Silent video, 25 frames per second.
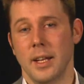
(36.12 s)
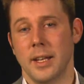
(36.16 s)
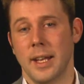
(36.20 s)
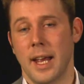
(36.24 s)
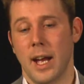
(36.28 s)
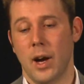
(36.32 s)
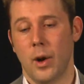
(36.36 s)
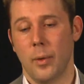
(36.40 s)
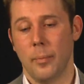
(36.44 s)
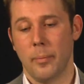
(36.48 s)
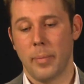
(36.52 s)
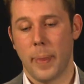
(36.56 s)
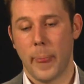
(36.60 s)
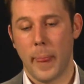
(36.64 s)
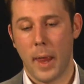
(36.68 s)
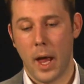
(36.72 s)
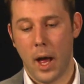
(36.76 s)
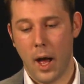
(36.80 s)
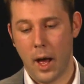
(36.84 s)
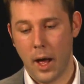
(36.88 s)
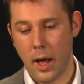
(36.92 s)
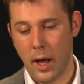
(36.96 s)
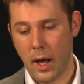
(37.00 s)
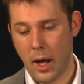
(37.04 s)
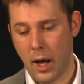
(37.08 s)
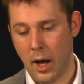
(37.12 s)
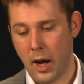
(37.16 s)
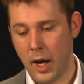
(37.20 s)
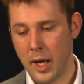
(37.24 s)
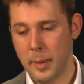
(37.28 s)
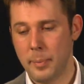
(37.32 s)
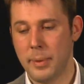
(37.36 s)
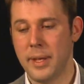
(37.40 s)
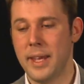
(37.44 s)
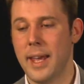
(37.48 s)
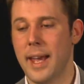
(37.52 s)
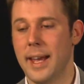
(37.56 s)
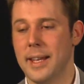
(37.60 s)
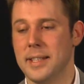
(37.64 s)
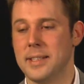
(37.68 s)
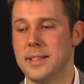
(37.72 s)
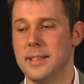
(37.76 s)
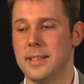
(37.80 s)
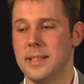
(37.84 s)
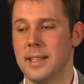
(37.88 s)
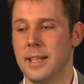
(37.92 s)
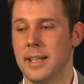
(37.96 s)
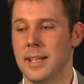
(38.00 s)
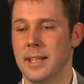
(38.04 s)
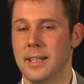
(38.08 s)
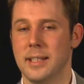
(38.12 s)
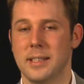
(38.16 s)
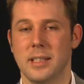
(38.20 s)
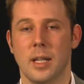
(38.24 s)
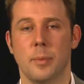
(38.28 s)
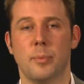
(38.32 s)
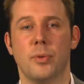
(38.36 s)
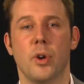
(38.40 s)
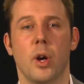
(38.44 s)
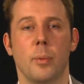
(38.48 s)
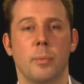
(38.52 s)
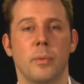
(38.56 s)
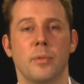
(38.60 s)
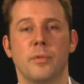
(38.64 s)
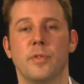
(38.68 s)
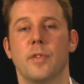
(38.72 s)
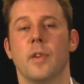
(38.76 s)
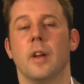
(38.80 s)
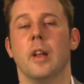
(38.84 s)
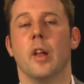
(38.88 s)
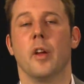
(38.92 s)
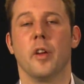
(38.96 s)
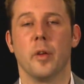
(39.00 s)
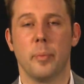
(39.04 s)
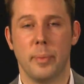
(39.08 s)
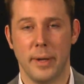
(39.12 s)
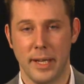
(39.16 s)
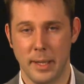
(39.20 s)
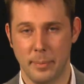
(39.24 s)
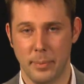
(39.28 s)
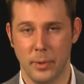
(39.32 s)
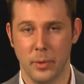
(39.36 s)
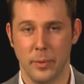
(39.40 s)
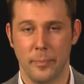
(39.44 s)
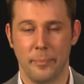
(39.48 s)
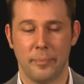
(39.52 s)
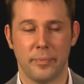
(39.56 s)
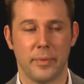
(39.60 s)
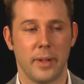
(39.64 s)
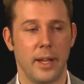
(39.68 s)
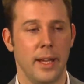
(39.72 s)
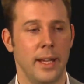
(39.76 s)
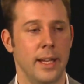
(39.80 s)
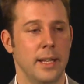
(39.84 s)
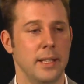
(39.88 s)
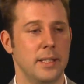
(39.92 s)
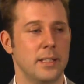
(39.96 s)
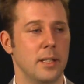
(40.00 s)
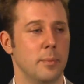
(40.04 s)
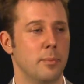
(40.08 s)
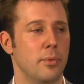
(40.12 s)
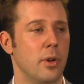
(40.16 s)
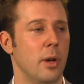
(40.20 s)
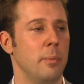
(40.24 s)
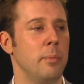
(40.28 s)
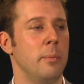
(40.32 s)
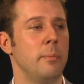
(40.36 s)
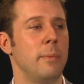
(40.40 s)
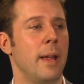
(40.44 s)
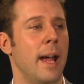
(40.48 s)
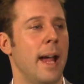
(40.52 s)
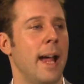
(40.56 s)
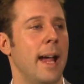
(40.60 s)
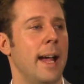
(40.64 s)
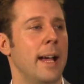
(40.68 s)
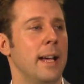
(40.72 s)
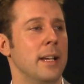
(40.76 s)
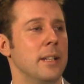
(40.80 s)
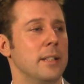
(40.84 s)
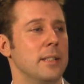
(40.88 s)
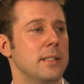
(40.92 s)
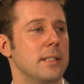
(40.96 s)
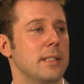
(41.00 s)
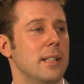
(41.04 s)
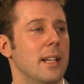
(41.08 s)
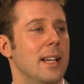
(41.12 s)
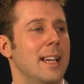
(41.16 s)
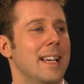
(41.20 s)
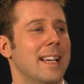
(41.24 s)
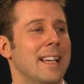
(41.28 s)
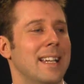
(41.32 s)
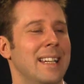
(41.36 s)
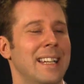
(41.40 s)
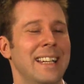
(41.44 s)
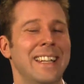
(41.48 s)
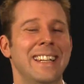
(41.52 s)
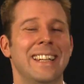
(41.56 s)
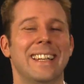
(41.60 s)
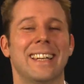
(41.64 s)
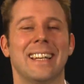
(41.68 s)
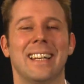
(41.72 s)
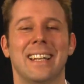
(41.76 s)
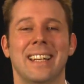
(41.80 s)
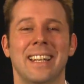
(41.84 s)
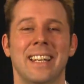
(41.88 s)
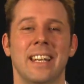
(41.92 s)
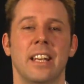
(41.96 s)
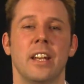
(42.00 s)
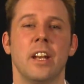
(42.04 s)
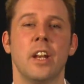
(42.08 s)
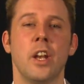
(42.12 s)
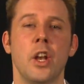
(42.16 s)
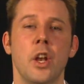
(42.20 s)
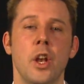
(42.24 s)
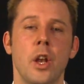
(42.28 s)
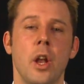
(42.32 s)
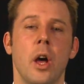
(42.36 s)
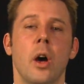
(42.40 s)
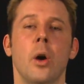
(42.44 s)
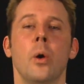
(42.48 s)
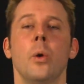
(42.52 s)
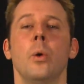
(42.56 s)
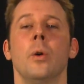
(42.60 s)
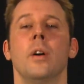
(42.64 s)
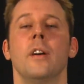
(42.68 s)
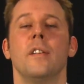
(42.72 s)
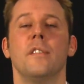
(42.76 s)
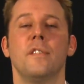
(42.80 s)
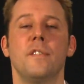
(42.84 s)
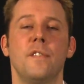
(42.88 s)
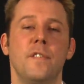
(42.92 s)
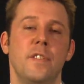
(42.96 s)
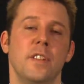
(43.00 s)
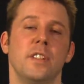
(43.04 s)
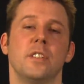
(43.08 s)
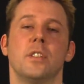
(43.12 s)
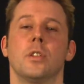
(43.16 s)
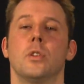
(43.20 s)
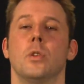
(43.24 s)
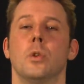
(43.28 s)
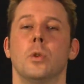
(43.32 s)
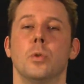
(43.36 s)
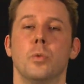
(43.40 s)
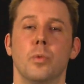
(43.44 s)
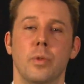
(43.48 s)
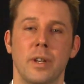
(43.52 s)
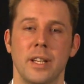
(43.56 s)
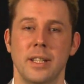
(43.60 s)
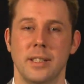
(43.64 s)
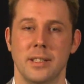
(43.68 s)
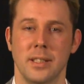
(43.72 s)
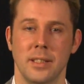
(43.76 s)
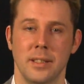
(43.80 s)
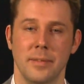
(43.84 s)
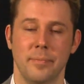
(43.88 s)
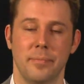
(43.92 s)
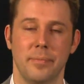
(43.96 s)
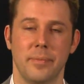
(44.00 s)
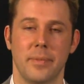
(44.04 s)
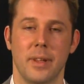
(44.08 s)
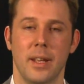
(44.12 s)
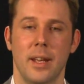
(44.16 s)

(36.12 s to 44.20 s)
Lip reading: Now, IBS is a problem for a lot of people. It's a problem that has clinically no physical reason.